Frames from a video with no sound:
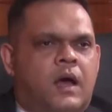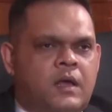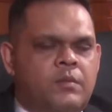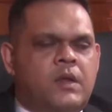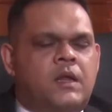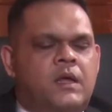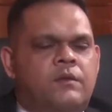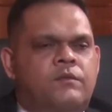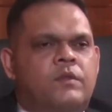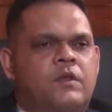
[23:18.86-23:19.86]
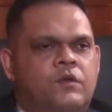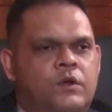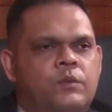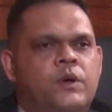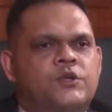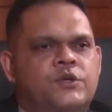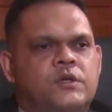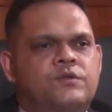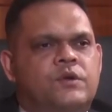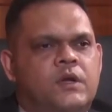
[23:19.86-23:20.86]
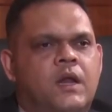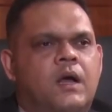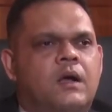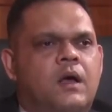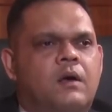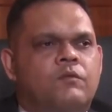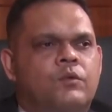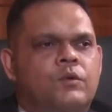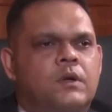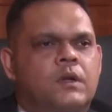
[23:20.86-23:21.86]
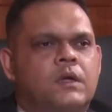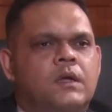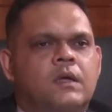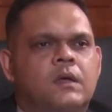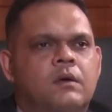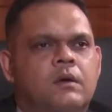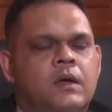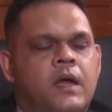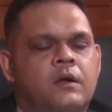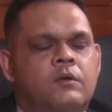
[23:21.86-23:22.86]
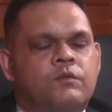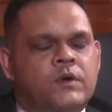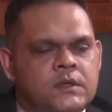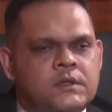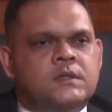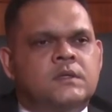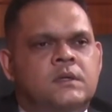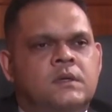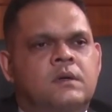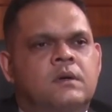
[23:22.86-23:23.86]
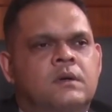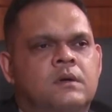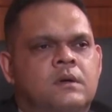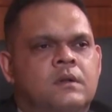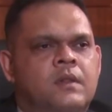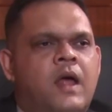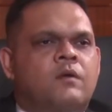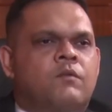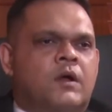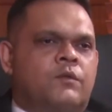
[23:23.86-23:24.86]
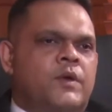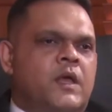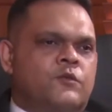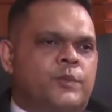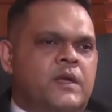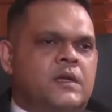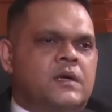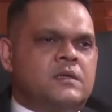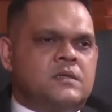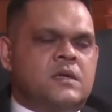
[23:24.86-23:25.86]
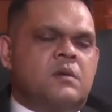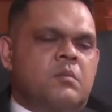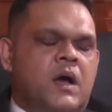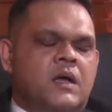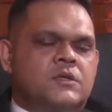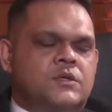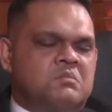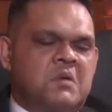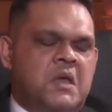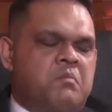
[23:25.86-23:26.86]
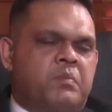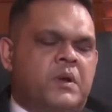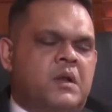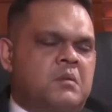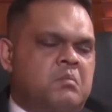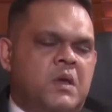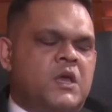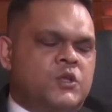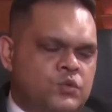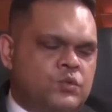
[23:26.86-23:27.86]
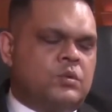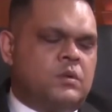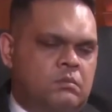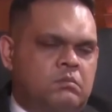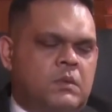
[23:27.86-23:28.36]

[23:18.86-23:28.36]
I believe the situation in Sri Lanka would get worse than what we experienced in March, April, May, June